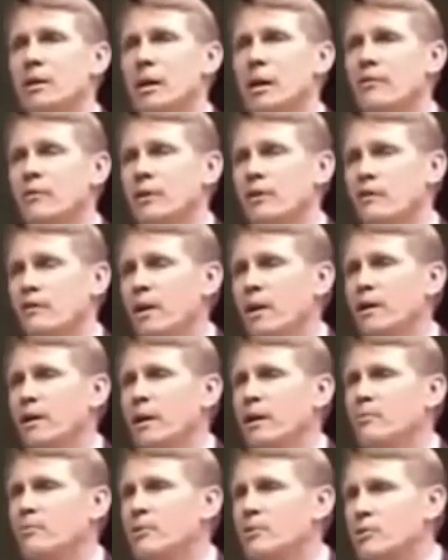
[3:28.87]
have any effect
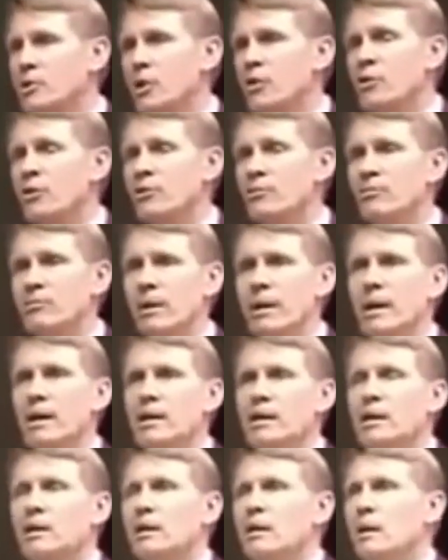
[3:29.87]
on a material
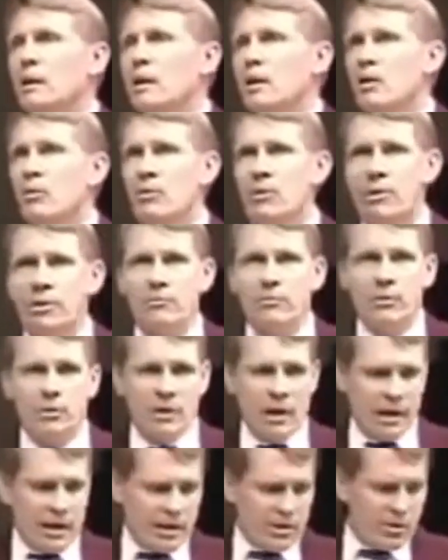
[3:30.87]
body, well then
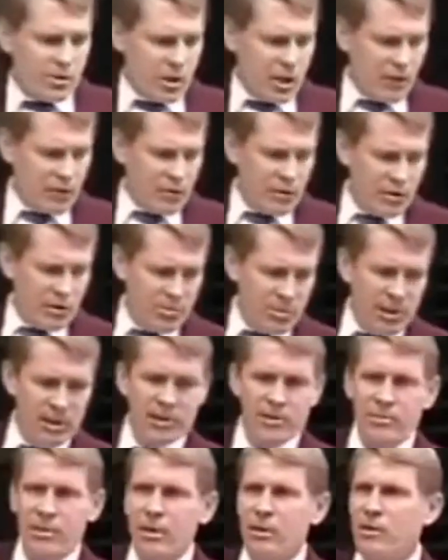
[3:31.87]
I guess you'd have to
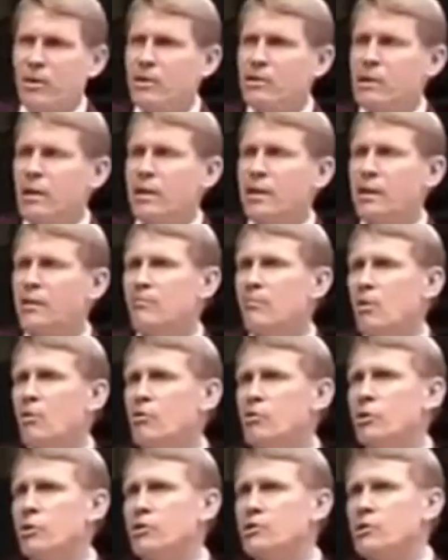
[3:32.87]
explain to me things like
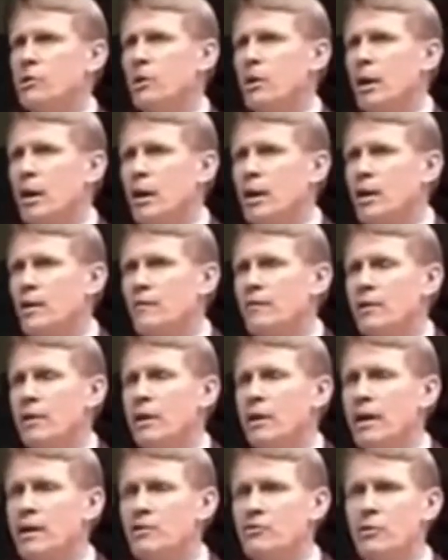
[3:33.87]
emotions and love and
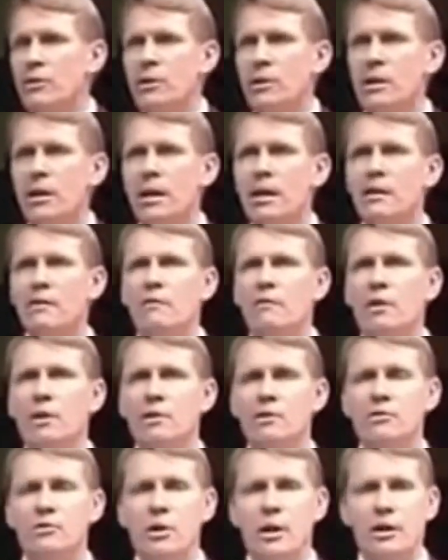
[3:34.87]
hatred and envy
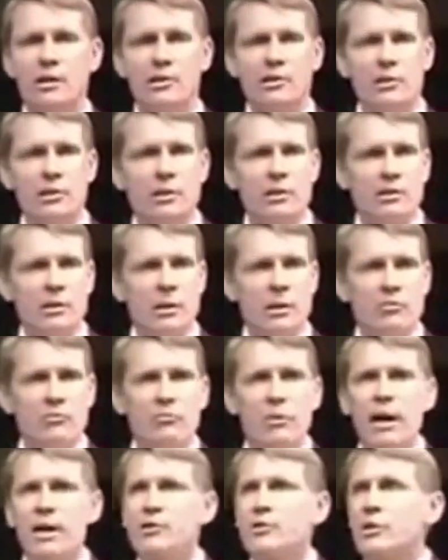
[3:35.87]
and jealousy and
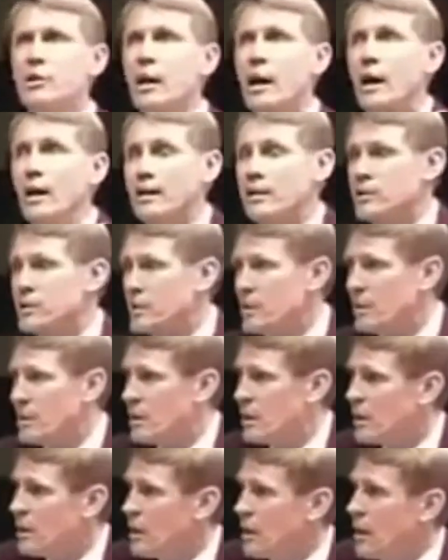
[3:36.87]
rationality.